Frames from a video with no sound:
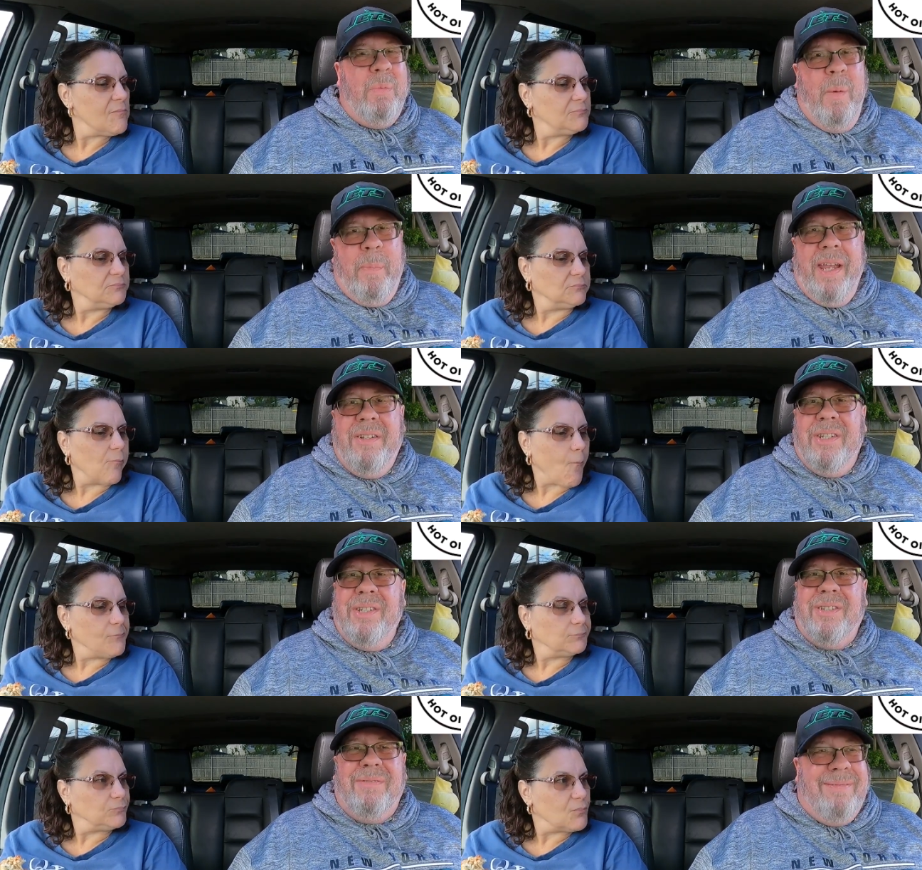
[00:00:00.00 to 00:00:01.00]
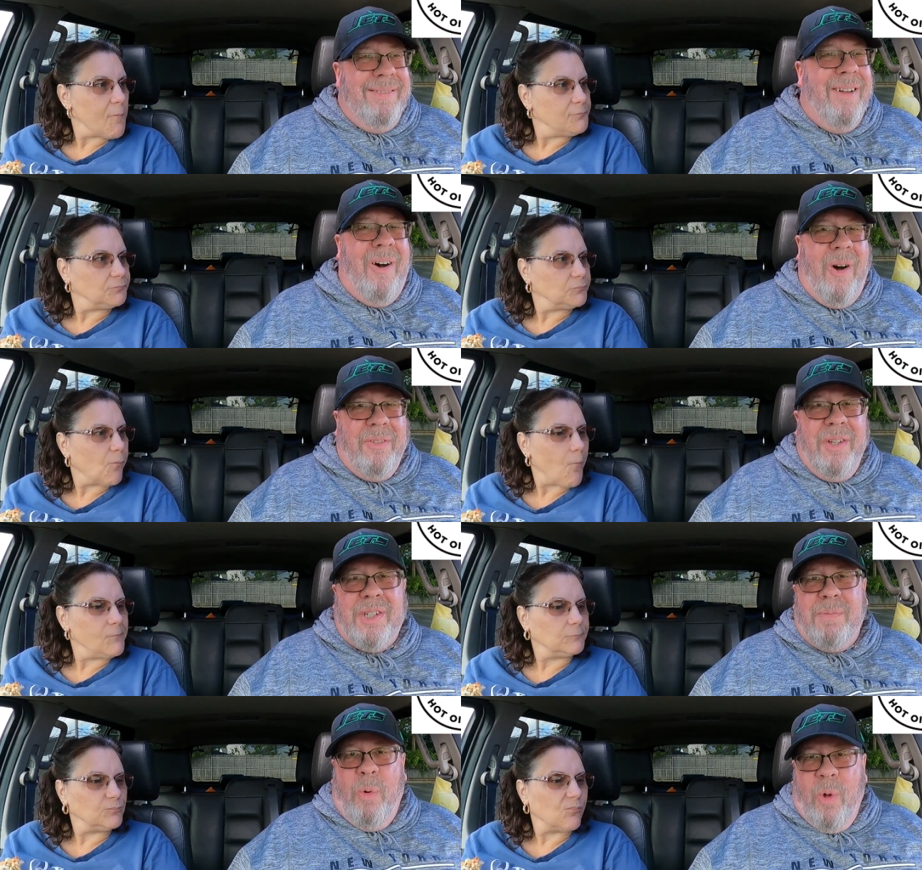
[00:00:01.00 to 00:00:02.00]
Speaker 1: the pizza's on
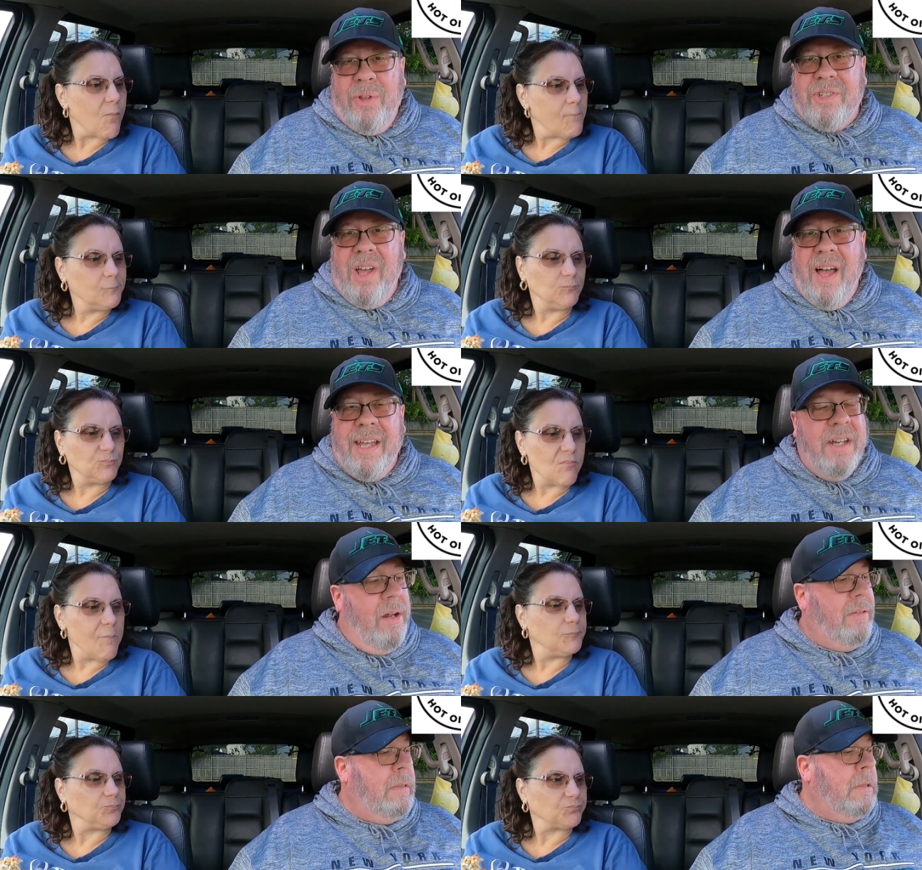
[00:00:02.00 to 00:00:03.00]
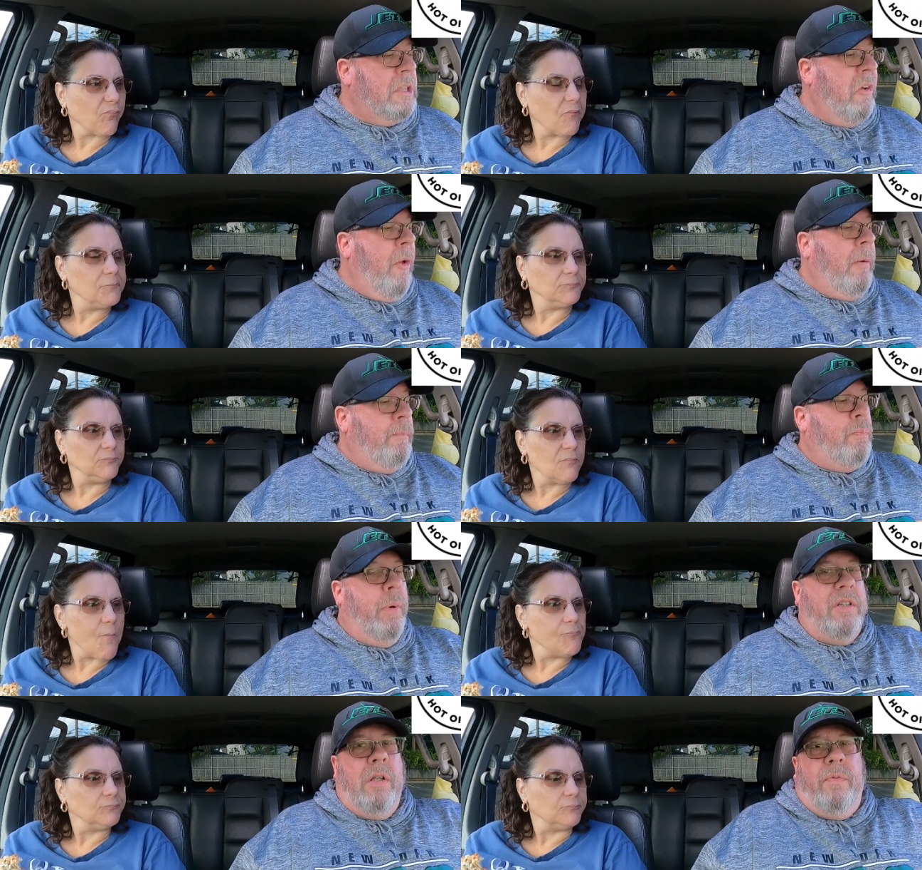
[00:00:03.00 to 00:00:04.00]
the small side,
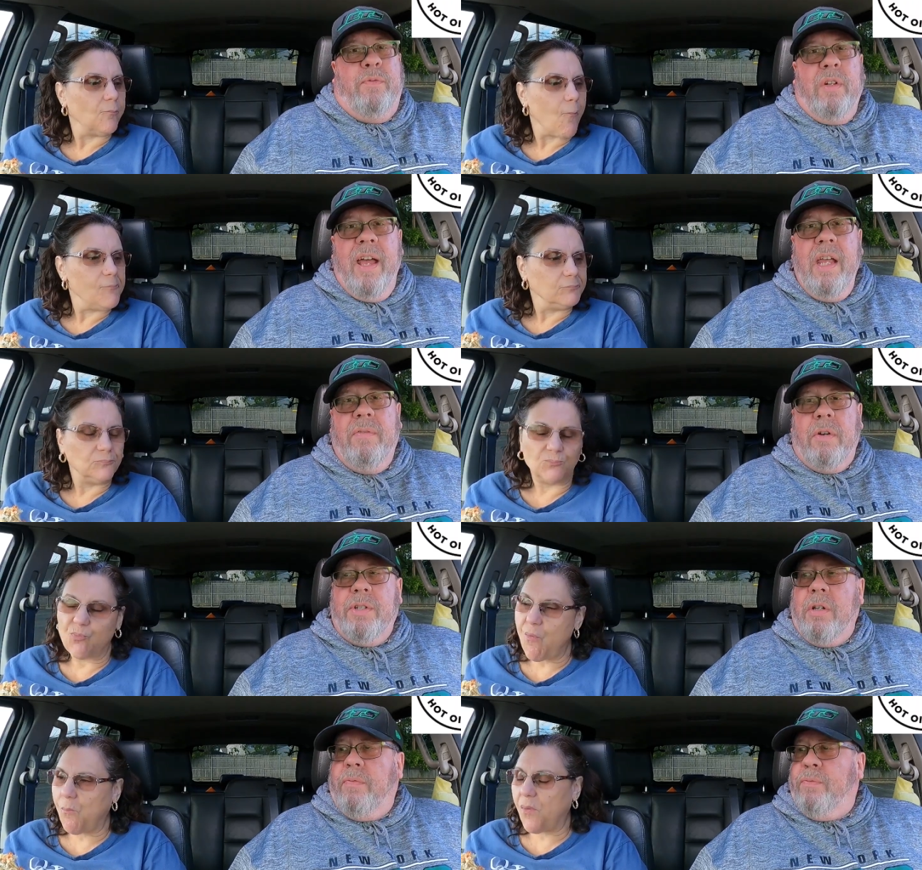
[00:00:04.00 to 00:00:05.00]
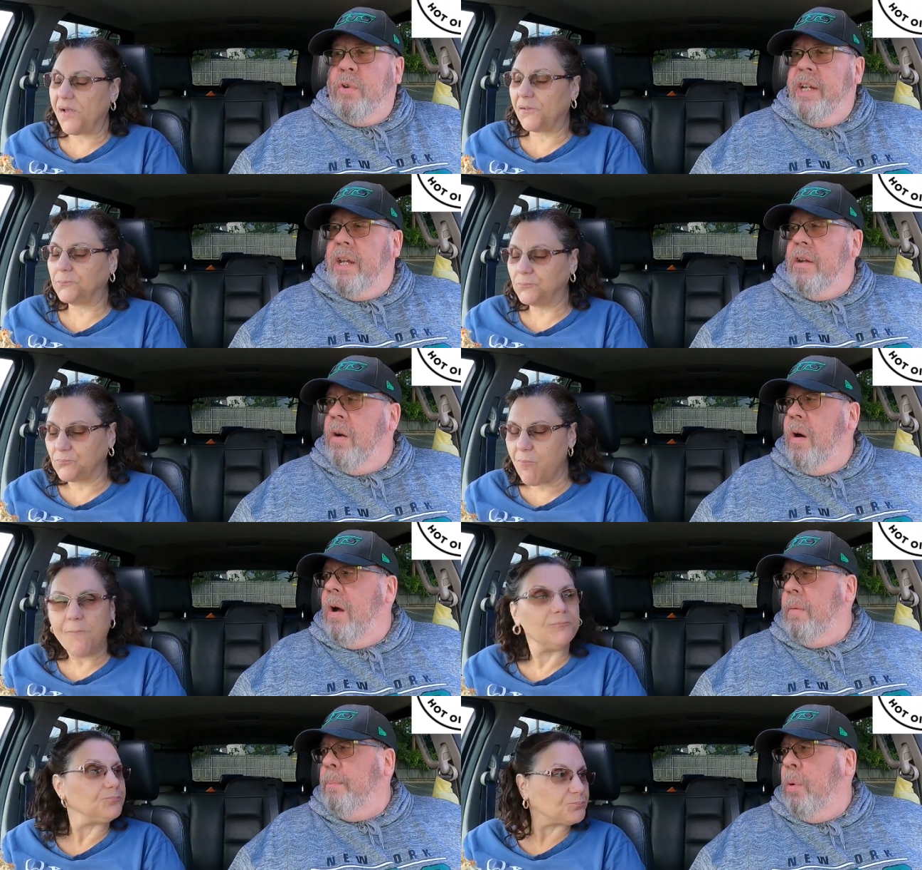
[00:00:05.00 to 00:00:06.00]
but the flavors are
Speaker 2: freaking
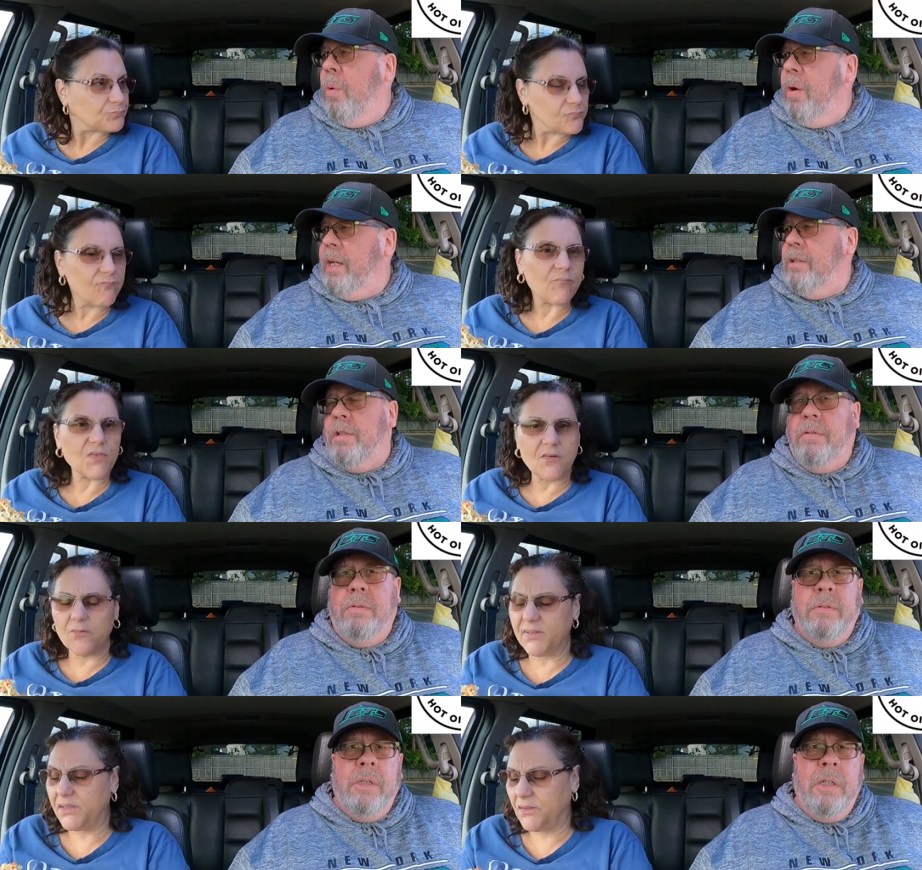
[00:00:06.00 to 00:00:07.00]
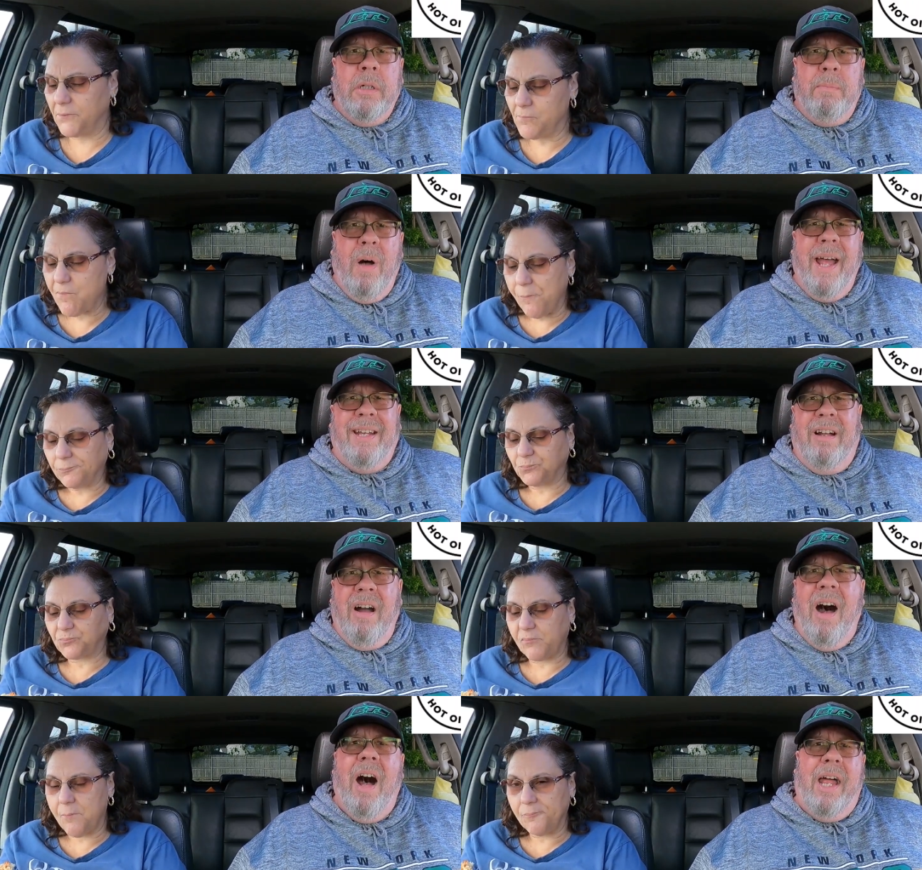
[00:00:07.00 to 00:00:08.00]
on point. Oh, I know. My
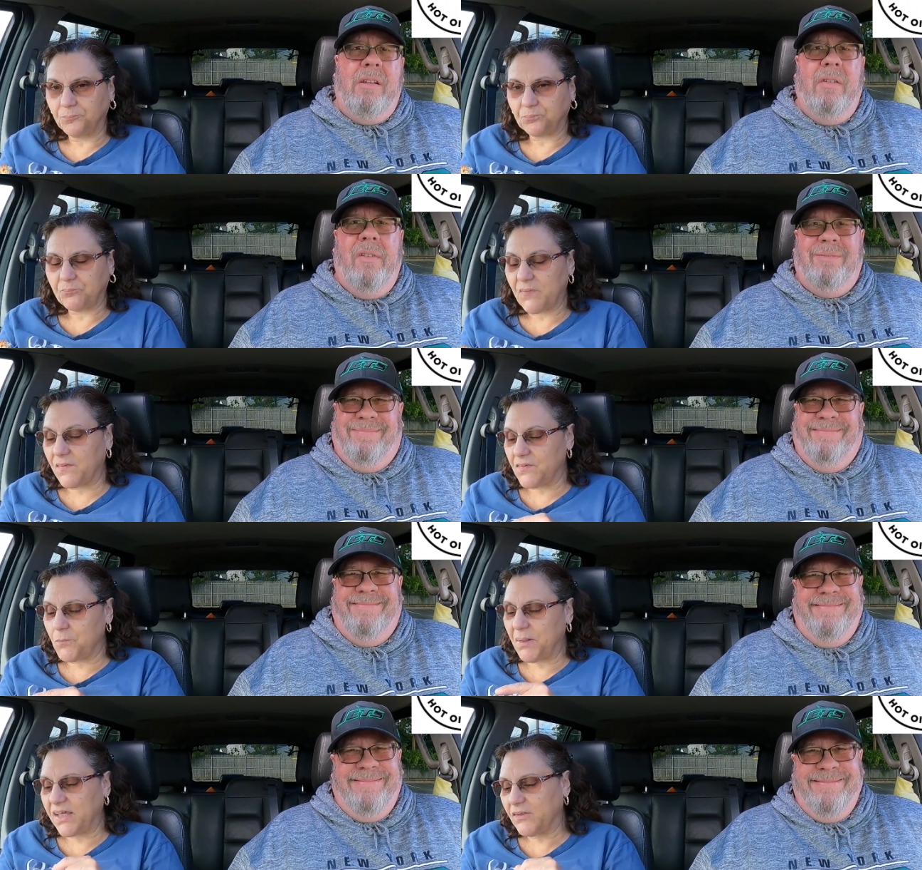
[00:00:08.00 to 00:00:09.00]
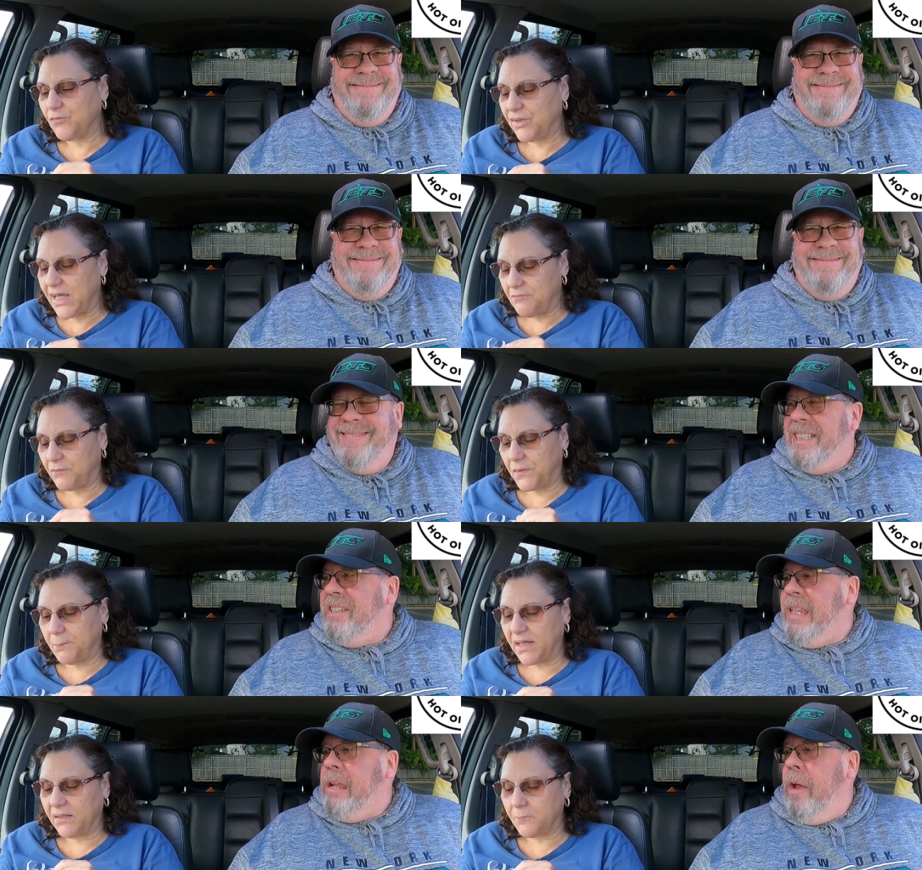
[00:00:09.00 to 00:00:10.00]
God. And this bacon, when you have it with
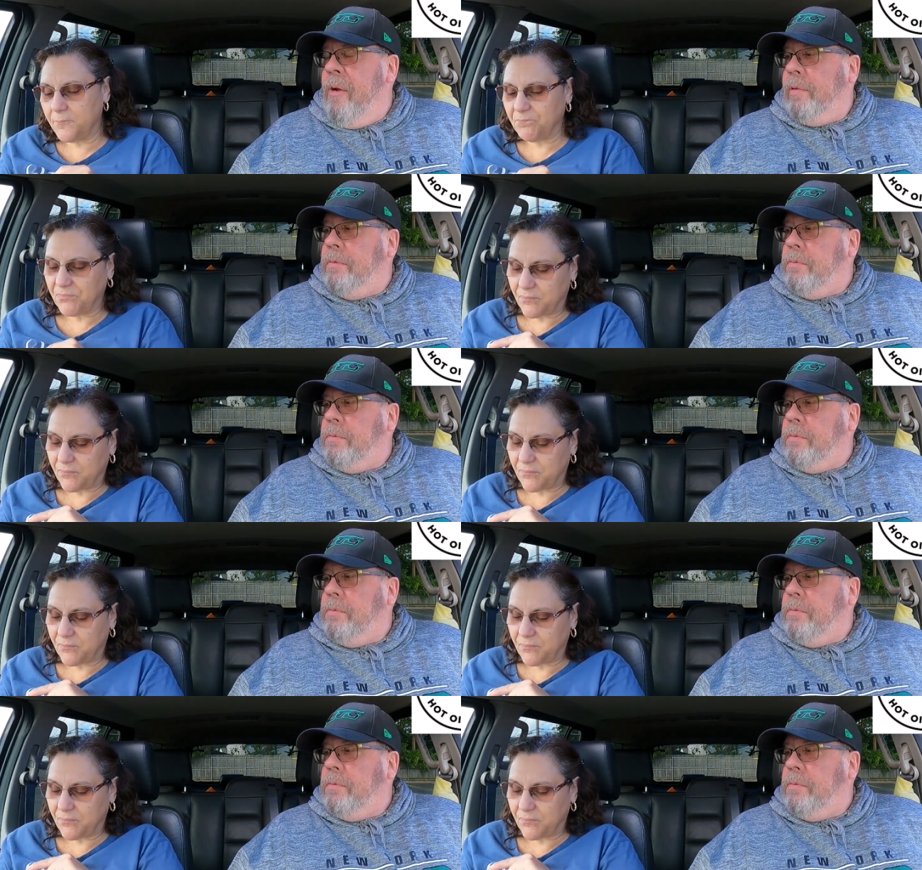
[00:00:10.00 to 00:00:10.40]
the bacon,